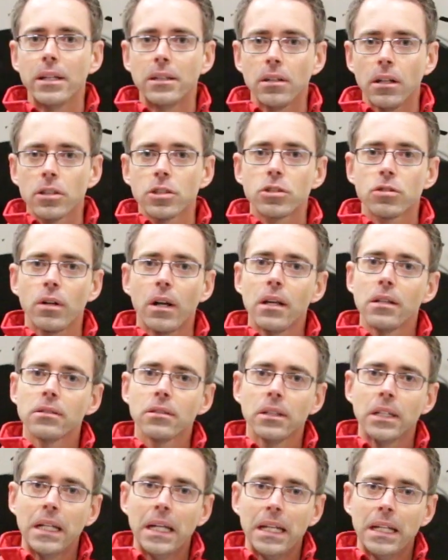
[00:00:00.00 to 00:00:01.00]
It does
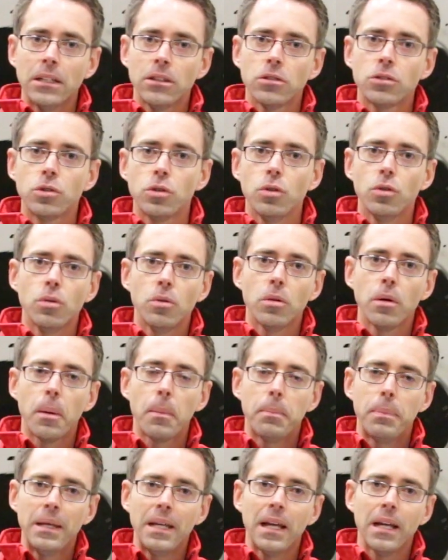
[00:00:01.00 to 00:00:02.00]
translate into
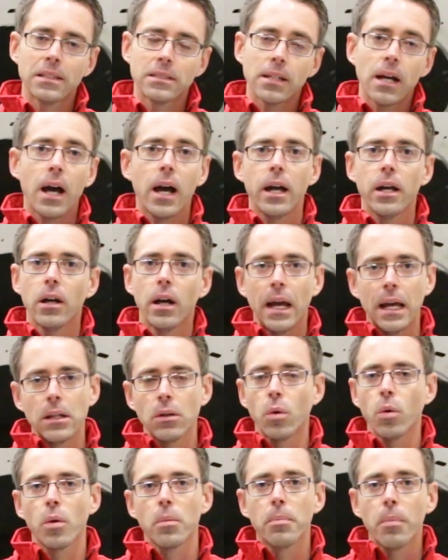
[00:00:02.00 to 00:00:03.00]
PSI and
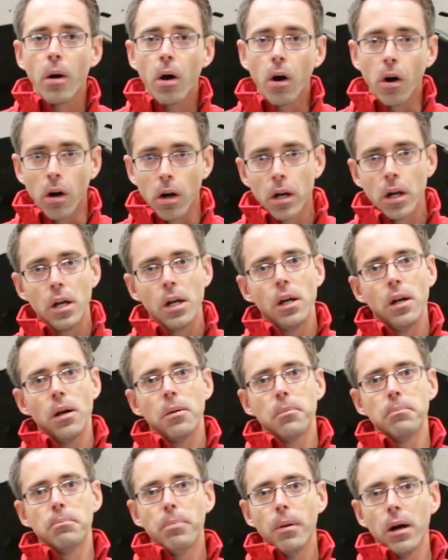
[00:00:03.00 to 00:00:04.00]
or bar,
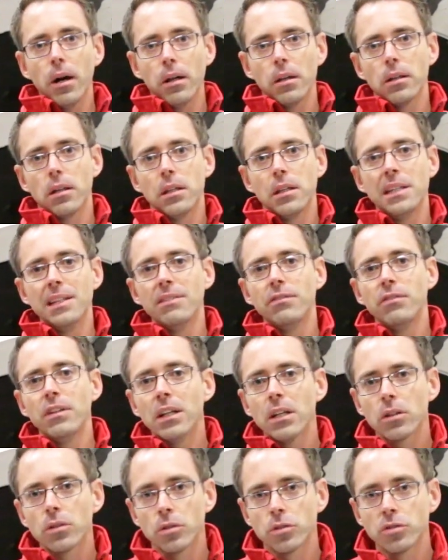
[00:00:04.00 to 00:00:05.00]
but the
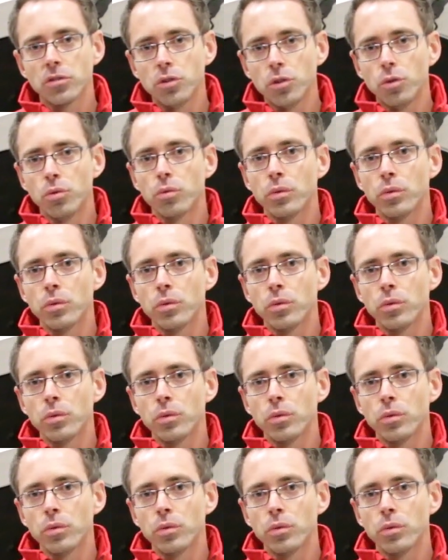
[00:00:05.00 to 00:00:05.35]
vehicles do